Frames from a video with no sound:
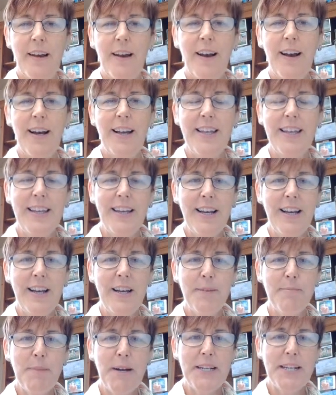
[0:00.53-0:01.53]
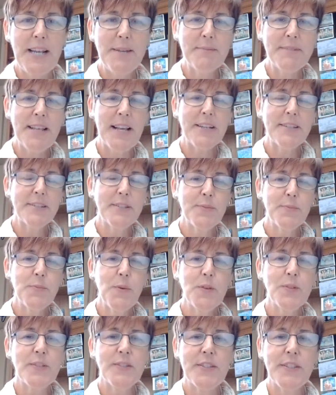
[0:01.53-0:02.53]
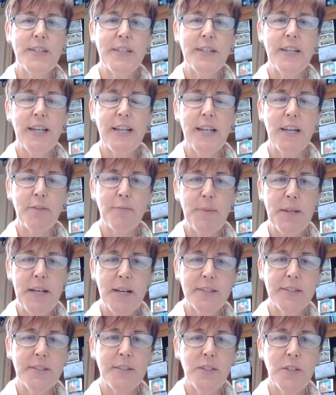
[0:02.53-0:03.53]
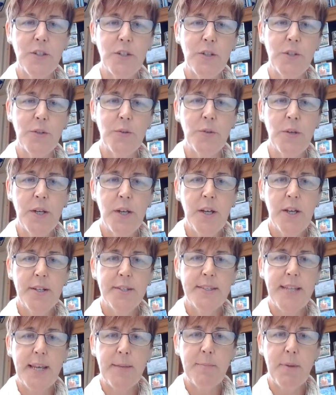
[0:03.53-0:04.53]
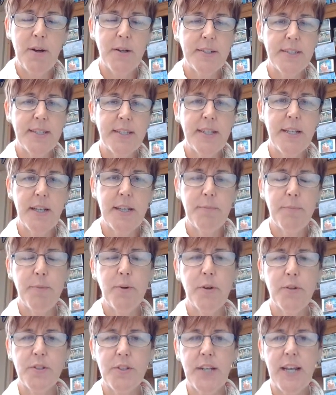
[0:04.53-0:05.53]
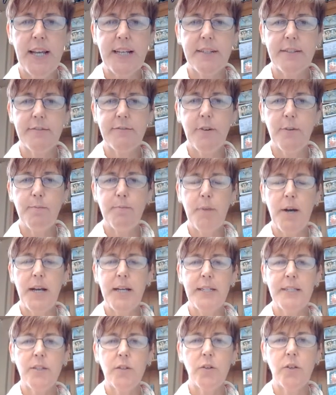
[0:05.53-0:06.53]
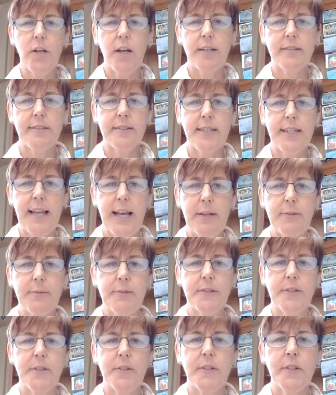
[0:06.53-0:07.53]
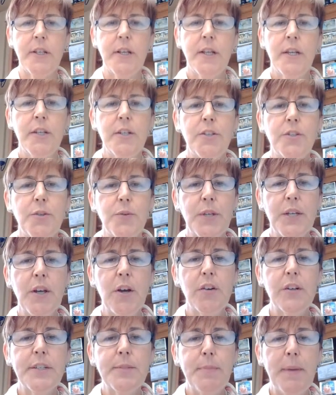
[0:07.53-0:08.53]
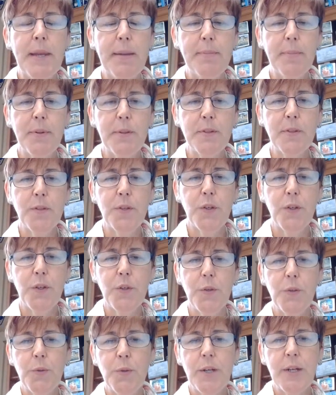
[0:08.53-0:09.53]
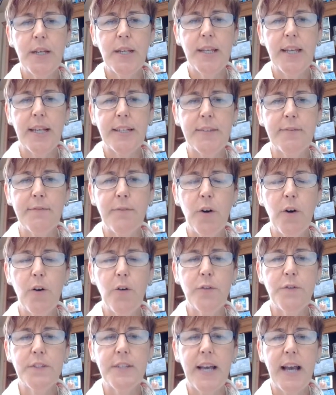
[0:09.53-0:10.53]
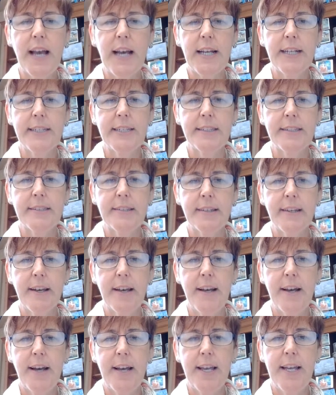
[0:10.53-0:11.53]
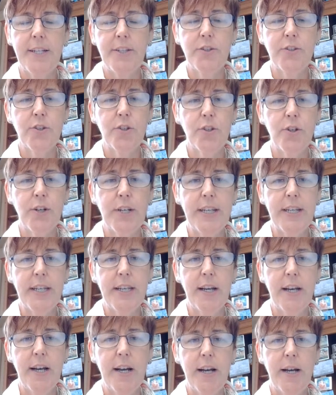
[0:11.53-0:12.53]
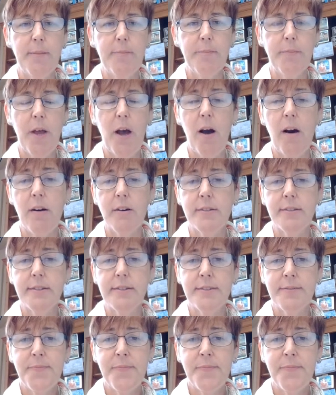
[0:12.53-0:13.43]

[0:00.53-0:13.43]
Hi, my name's Alison Watson, and I've been asked to take part in a project run by Doncaster Council to encourage people to get involved and enjoy art.